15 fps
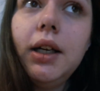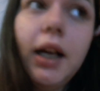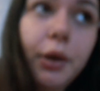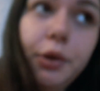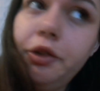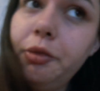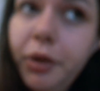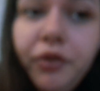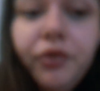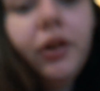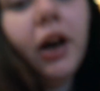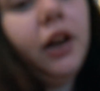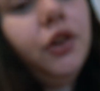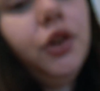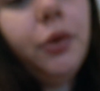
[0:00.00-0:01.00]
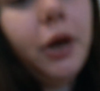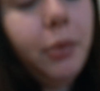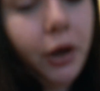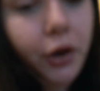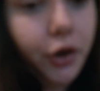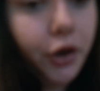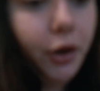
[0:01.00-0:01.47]
It would have been fine on the way
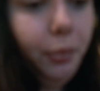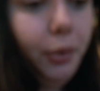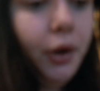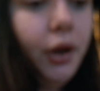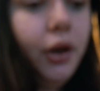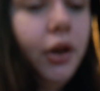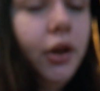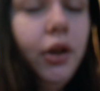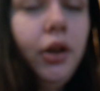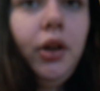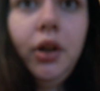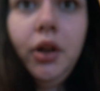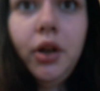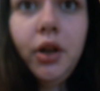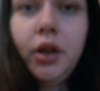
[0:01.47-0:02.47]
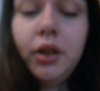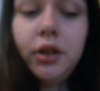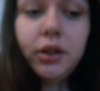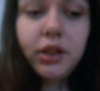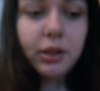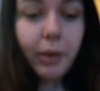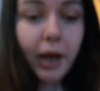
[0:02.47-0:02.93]
back up,
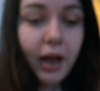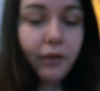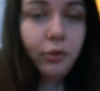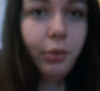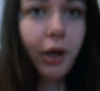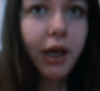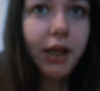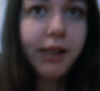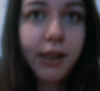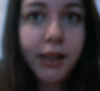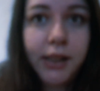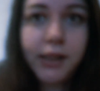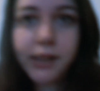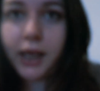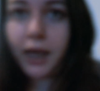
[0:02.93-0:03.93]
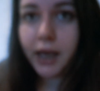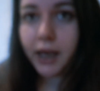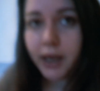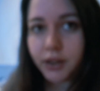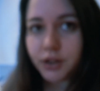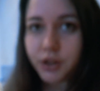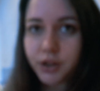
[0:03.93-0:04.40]
despite having Percy in his
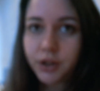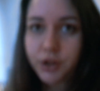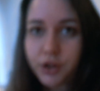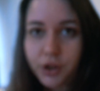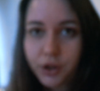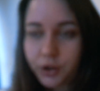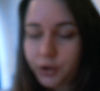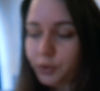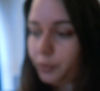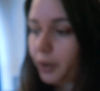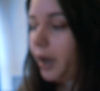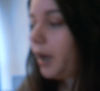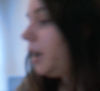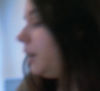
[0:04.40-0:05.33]
cage to